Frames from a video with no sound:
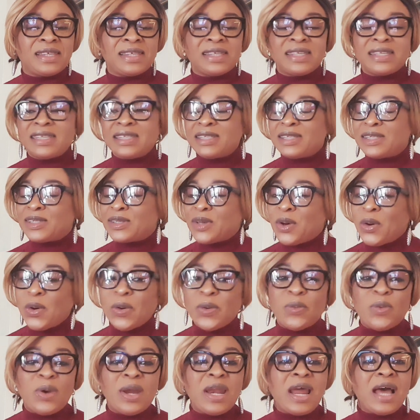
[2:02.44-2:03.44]
So
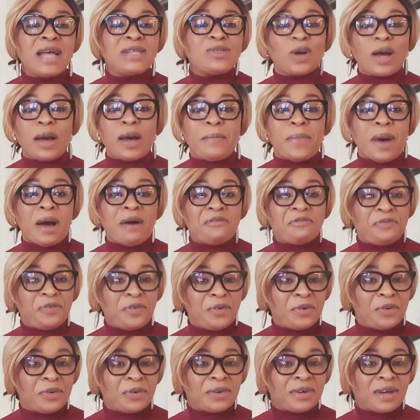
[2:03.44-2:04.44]
when I talk about
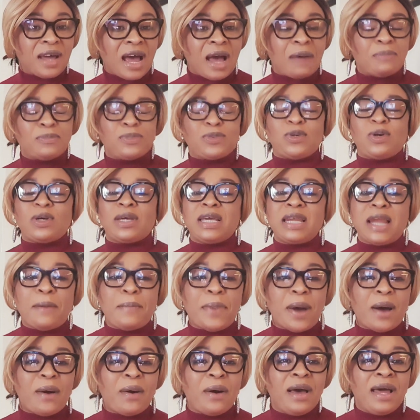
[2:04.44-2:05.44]
food, I'm talking
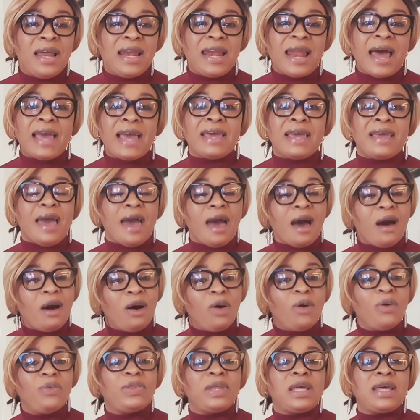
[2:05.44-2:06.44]
about
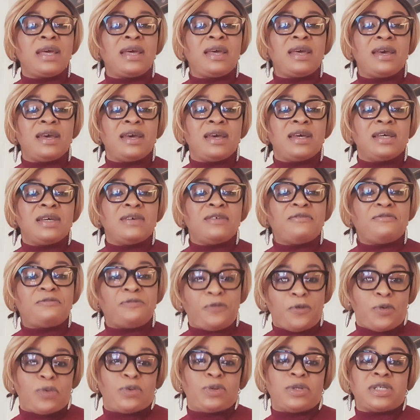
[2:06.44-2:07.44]
healthy
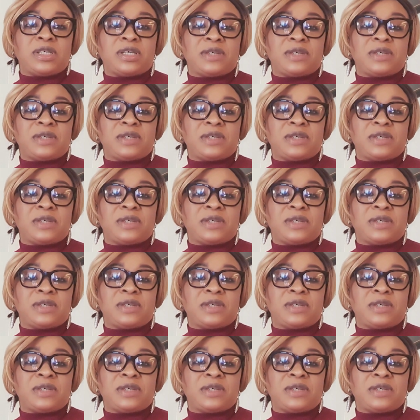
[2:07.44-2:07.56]
food.